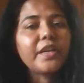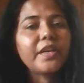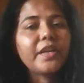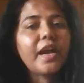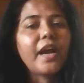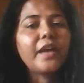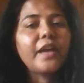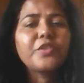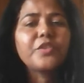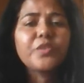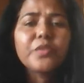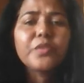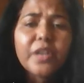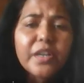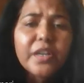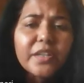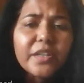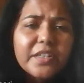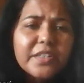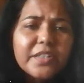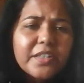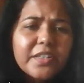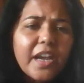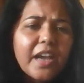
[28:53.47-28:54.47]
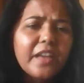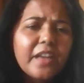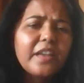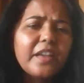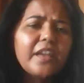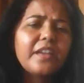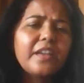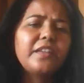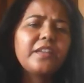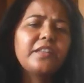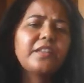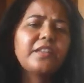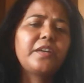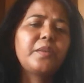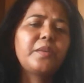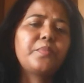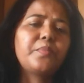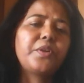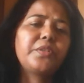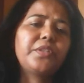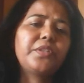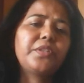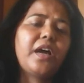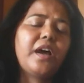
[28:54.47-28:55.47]
I don't understand anything about
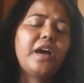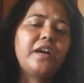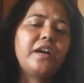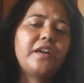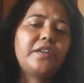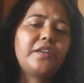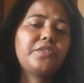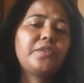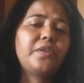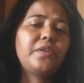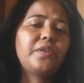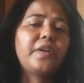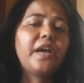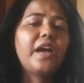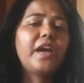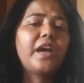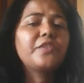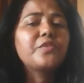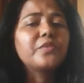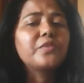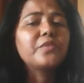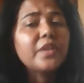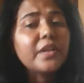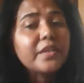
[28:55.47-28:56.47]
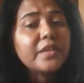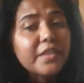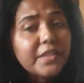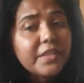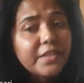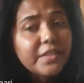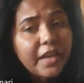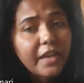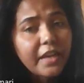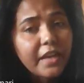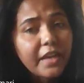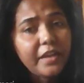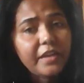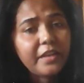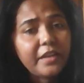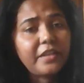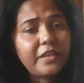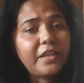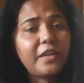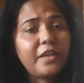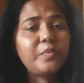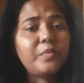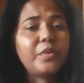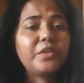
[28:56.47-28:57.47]
the arts or I don't understand anything
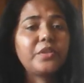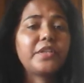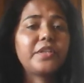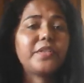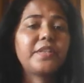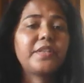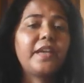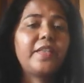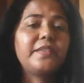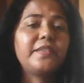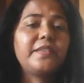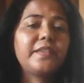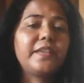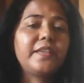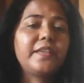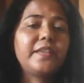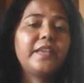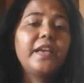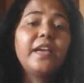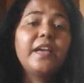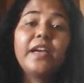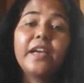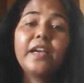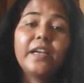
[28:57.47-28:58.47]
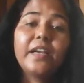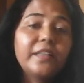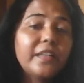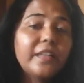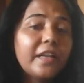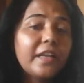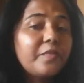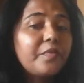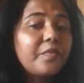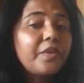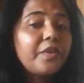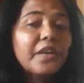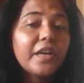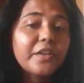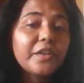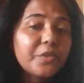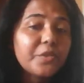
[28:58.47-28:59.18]
about the sciences, then we are